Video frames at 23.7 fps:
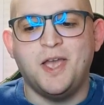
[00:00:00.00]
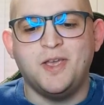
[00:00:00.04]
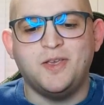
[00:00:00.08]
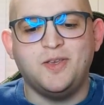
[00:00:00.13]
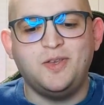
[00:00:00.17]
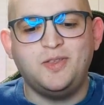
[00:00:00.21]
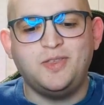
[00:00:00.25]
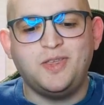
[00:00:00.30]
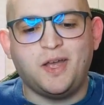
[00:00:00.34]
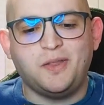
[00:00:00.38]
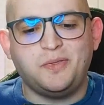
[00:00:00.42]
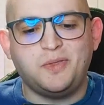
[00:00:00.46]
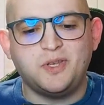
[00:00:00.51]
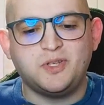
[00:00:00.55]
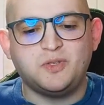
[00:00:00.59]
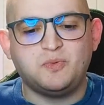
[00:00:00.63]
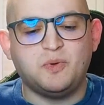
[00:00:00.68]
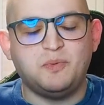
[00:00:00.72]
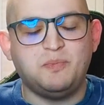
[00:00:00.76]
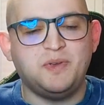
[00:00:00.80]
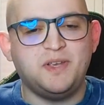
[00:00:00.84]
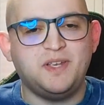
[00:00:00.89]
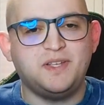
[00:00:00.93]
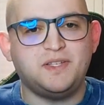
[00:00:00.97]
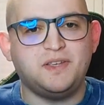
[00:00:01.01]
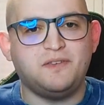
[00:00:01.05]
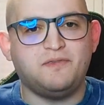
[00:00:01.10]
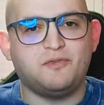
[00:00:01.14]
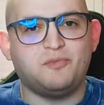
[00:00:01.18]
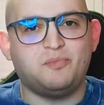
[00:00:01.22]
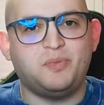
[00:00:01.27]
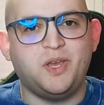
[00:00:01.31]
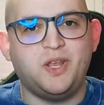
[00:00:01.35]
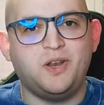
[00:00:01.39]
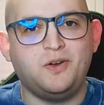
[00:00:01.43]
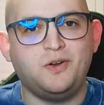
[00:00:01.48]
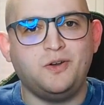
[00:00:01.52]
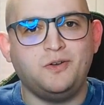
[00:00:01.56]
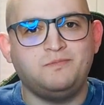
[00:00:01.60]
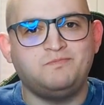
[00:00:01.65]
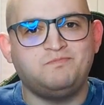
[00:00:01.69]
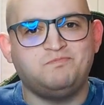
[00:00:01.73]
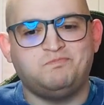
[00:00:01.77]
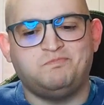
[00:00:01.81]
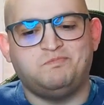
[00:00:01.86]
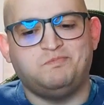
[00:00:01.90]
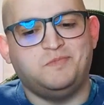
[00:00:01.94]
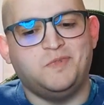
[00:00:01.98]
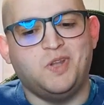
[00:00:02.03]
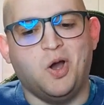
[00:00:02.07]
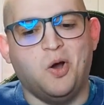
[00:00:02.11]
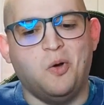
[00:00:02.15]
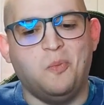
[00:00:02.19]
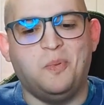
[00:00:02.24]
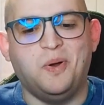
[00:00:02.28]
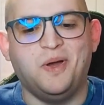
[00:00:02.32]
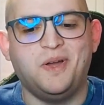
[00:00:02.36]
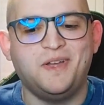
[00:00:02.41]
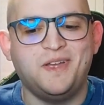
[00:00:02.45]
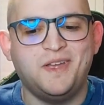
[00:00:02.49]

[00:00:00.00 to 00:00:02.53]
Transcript: You thought this would be easy for Peter? Nope.